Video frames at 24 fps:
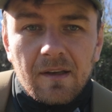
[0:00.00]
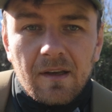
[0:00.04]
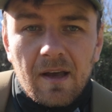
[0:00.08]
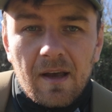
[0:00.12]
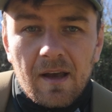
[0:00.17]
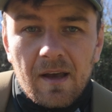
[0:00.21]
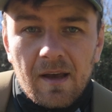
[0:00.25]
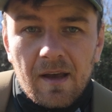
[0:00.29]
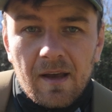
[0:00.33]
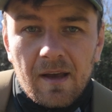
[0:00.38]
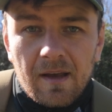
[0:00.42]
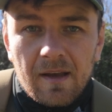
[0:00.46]

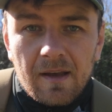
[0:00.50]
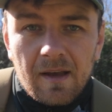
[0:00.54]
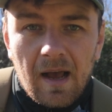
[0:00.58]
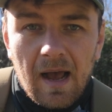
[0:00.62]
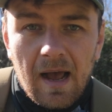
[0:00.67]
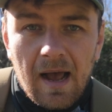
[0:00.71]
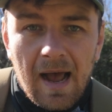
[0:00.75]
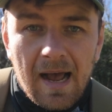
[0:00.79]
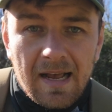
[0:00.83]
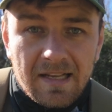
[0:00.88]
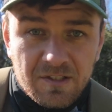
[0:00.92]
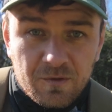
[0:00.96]

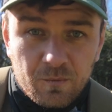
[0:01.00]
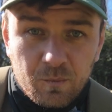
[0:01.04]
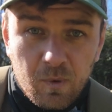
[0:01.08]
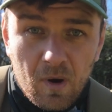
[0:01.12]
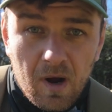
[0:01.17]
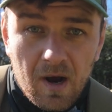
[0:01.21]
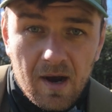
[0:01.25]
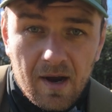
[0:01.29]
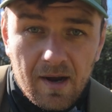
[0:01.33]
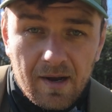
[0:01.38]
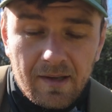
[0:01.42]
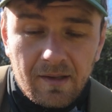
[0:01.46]
as
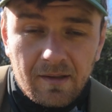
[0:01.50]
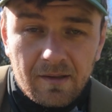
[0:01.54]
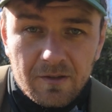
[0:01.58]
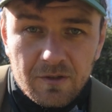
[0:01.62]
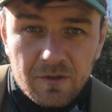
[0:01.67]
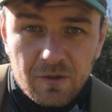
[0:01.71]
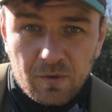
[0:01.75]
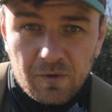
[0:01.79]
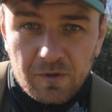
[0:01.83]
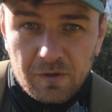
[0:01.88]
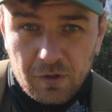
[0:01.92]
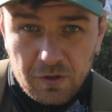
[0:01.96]
wide,
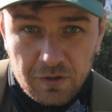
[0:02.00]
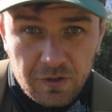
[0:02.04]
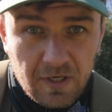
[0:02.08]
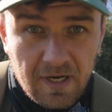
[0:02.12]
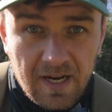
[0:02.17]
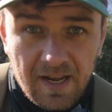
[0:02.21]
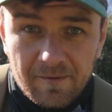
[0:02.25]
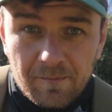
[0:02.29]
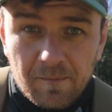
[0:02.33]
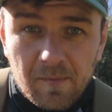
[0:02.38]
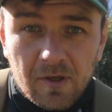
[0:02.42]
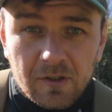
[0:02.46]
so it doesn't
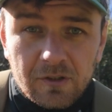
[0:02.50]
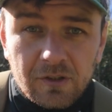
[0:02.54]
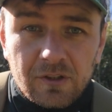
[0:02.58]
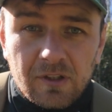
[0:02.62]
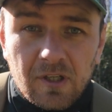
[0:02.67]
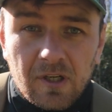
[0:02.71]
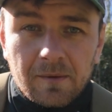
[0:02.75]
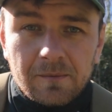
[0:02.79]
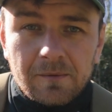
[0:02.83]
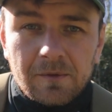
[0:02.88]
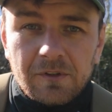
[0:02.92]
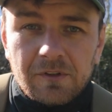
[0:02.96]
have much
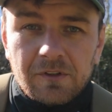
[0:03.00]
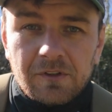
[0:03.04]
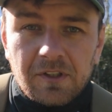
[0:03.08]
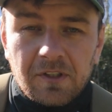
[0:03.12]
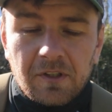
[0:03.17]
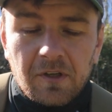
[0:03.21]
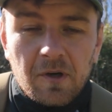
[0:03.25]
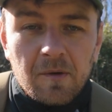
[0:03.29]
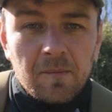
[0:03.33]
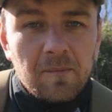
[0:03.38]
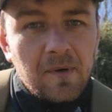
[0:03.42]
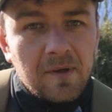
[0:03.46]
time to
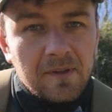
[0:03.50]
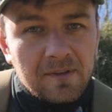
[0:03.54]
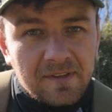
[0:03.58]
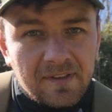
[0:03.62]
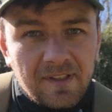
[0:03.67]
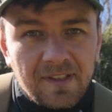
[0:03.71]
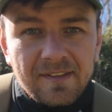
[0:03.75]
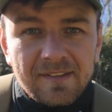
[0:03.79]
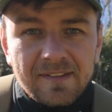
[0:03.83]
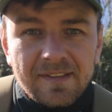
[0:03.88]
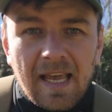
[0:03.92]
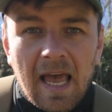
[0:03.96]
trigger, but
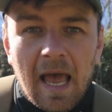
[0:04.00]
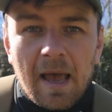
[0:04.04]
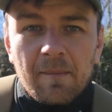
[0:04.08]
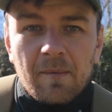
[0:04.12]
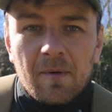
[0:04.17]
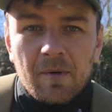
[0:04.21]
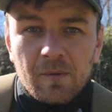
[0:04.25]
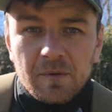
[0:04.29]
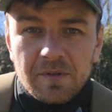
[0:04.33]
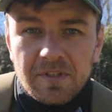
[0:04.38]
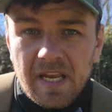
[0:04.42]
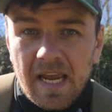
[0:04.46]
this
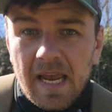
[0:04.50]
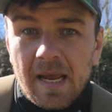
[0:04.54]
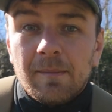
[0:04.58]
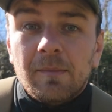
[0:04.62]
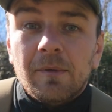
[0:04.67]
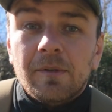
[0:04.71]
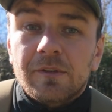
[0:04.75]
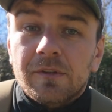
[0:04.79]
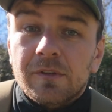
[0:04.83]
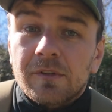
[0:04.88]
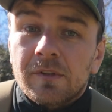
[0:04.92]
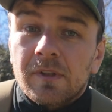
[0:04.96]
camera was
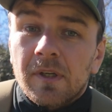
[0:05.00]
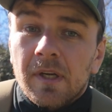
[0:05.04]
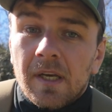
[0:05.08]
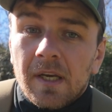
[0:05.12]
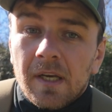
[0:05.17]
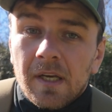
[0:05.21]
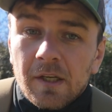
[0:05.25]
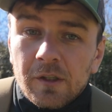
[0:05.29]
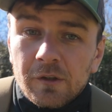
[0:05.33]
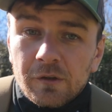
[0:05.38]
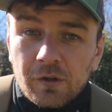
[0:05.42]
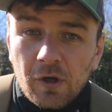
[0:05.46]
able to
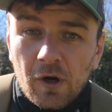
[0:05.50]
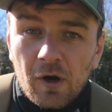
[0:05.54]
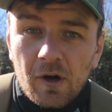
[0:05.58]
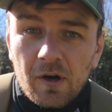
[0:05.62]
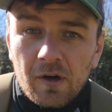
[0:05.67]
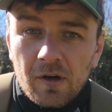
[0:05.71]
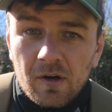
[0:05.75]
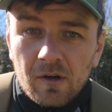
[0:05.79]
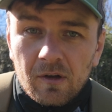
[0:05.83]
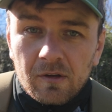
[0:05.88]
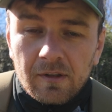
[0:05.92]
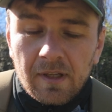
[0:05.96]

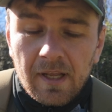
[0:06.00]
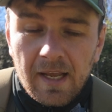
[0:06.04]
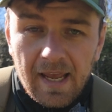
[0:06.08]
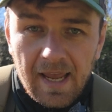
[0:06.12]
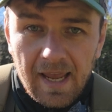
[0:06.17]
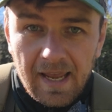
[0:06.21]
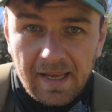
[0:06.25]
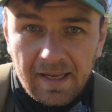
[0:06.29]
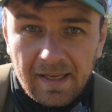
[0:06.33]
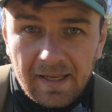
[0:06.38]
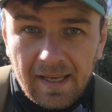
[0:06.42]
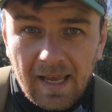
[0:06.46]
turn on
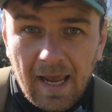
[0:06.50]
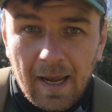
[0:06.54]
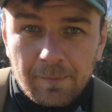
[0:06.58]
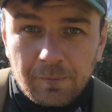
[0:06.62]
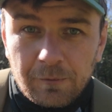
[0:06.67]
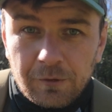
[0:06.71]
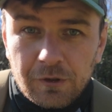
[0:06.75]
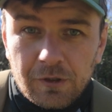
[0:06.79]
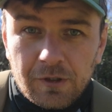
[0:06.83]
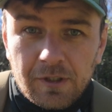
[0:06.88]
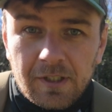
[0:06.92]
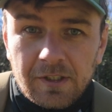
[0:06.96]
and
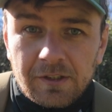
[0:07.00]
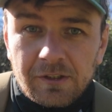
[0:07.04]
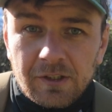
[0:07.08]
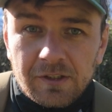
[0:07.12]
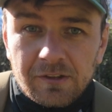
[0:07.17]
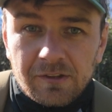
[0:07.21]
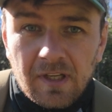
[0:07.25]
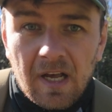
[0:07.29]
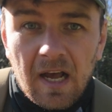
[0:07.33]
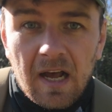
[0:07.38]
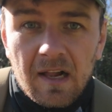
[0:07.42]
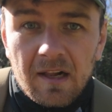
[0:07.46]
capture it
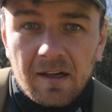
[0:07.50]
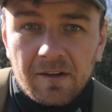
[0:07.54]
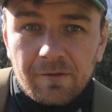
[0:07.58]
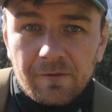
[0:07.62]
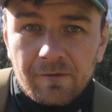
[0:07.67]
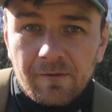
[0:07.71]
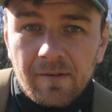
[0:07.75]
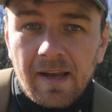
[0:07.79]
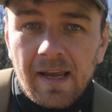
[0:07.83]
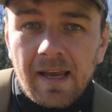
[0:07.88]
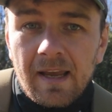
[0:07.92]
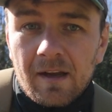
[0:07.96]
just
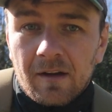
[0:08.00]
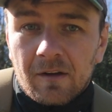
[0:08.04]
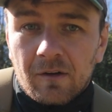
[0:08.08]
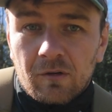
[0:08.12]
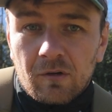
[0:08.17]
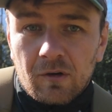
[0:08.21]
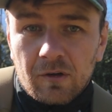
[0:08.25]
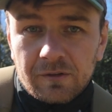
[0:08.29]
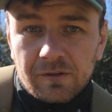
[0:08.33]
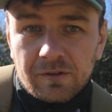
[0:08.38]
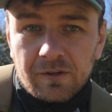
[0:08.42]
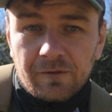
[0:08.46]
halfway
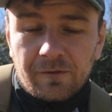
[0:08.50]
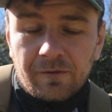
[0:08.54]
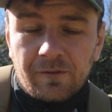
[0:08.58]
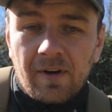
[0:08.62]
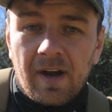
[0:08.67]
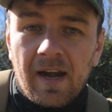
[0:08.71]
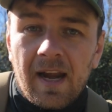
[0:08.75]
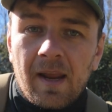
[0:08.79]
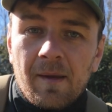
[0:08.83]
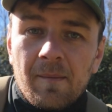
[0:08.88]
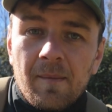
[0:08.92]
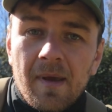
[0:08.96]
across the
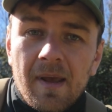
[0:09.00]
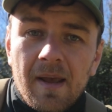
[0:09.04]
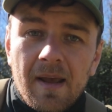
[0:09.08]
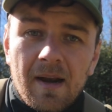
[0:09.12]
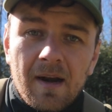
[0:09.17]
frame.